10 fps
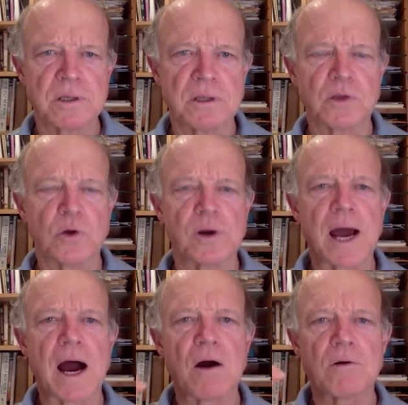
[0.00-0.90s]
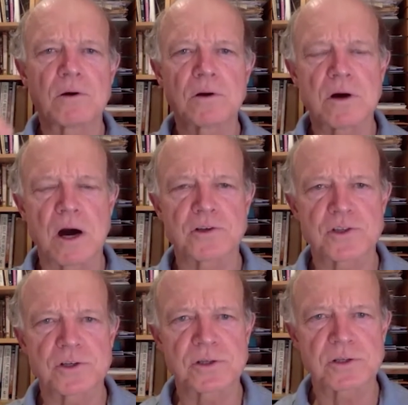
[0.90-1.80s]
You're now
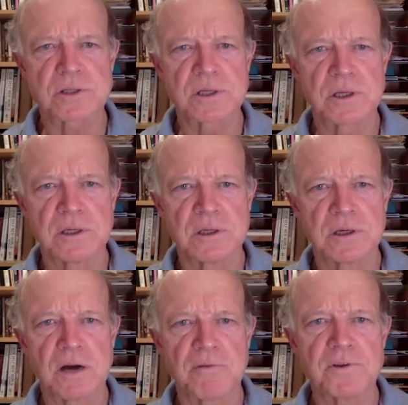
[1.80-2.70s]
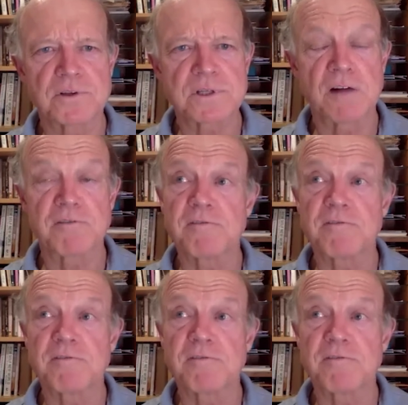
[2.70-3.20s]
conscious of the self.